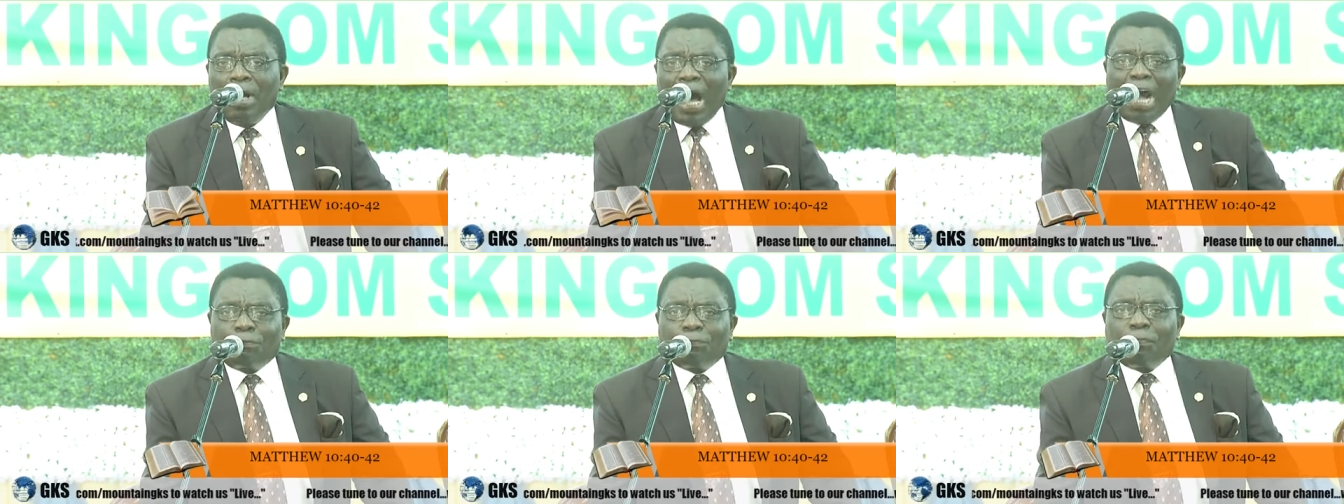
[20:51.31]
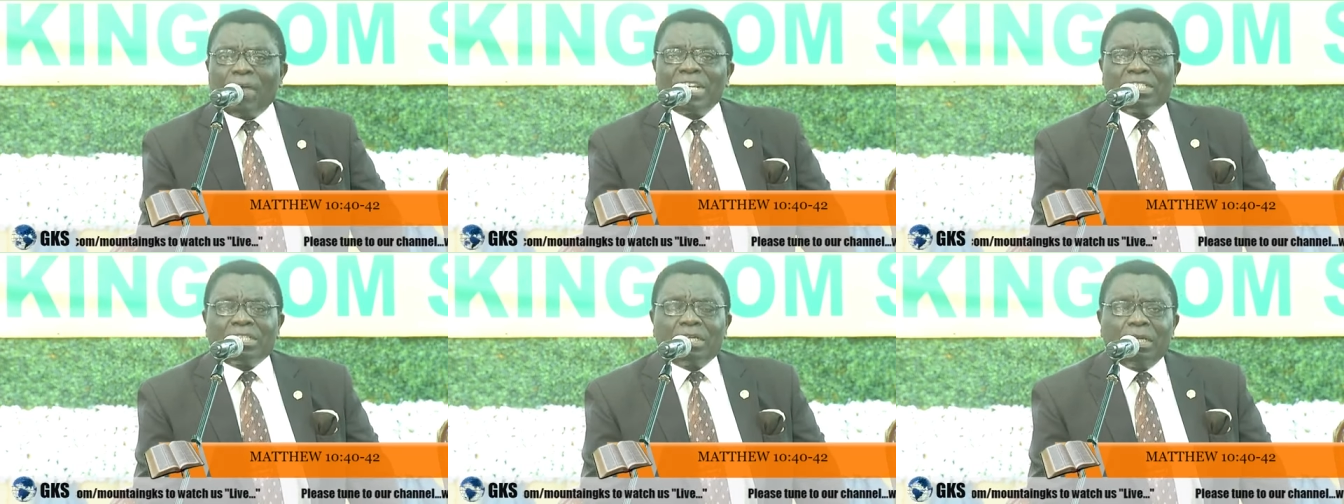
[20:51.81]
At
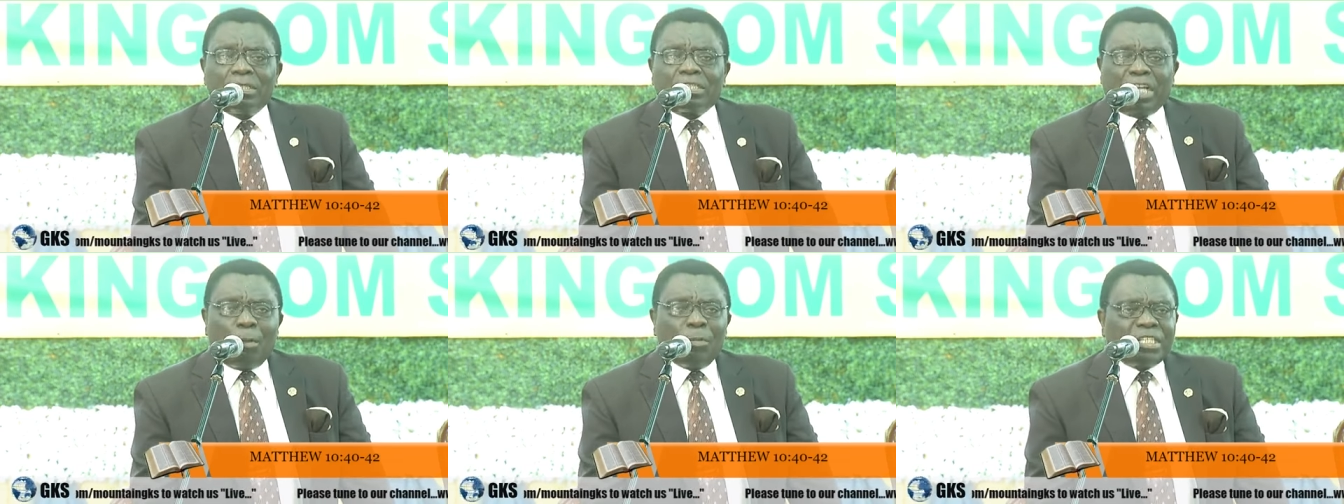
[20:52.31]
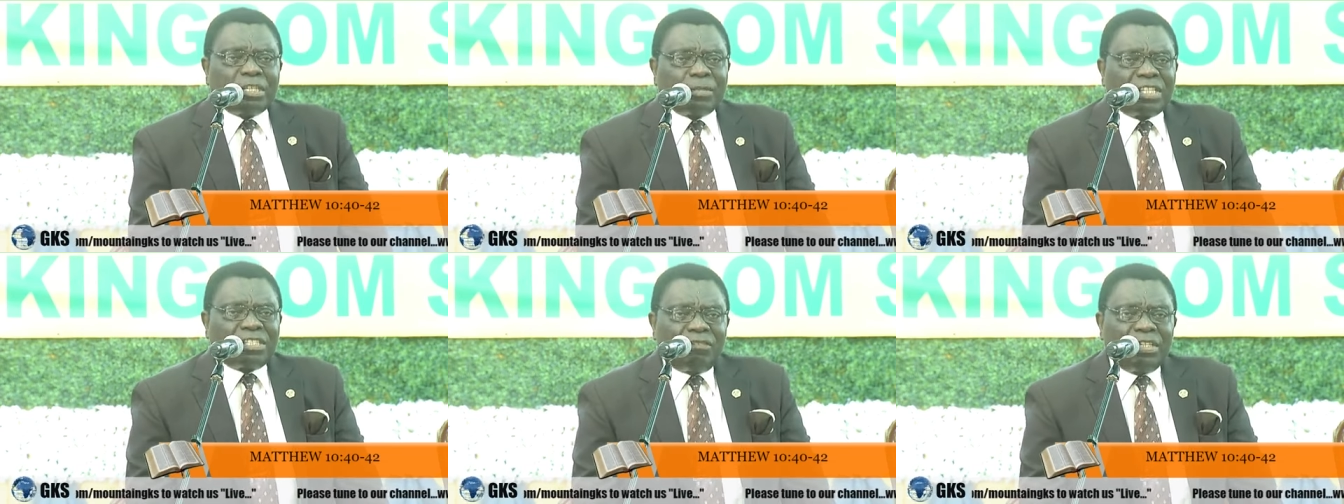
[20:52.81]
first, Samuel
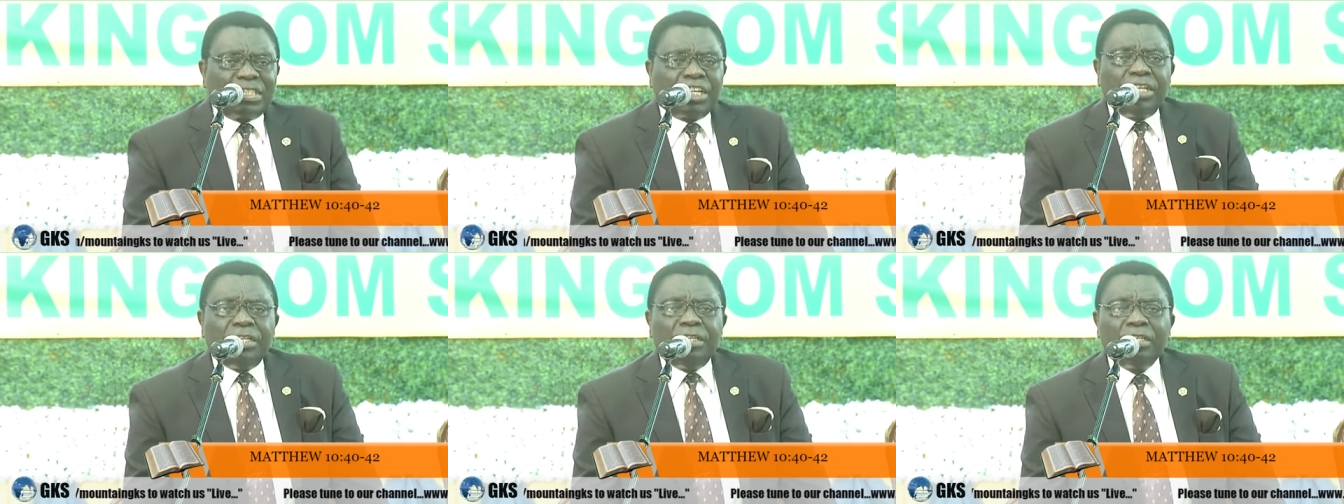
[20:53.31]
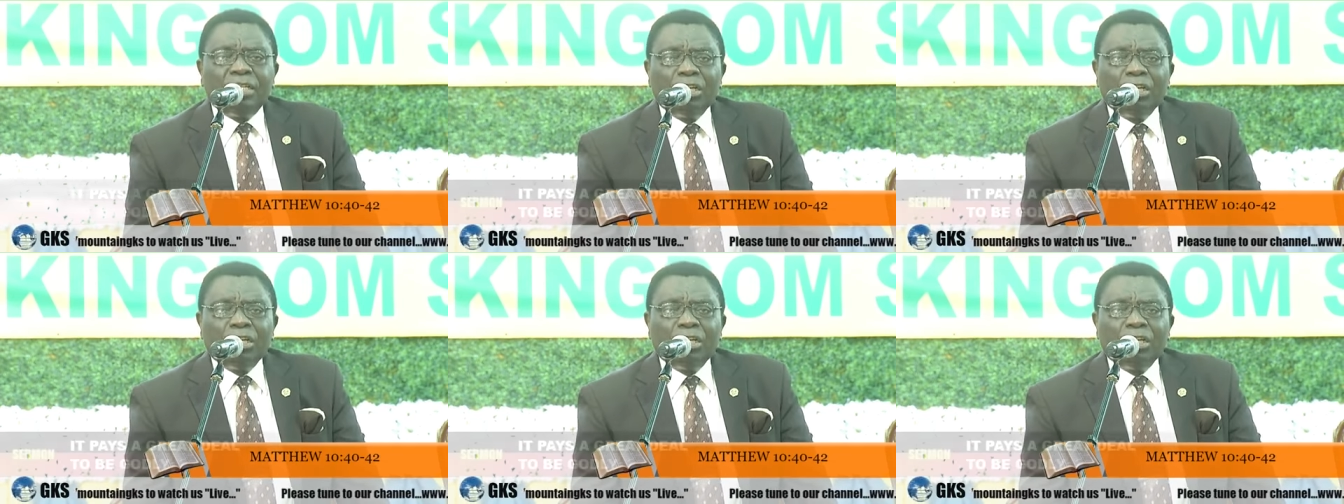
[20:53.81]
chapter 17,